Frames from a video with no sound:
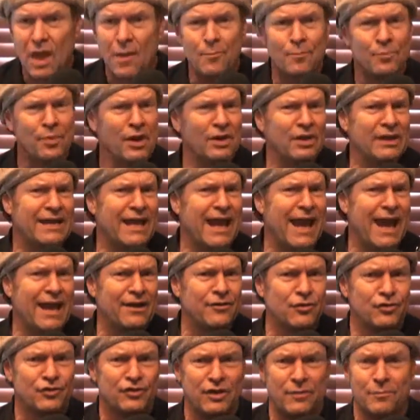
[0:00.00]
Billy
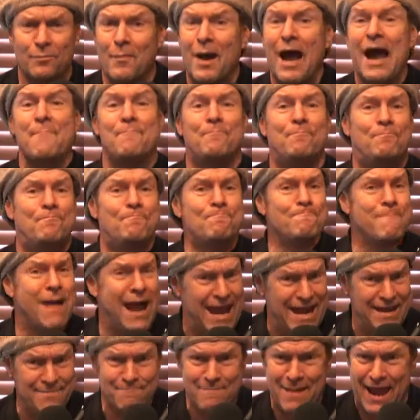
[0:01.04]
Anderson, my
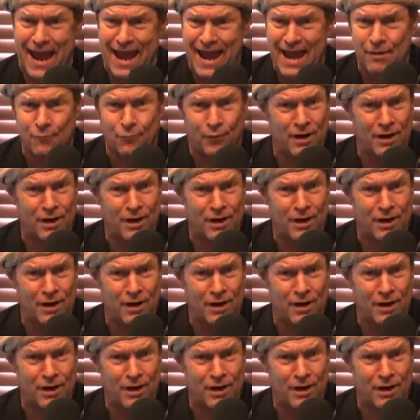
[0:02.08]
main man,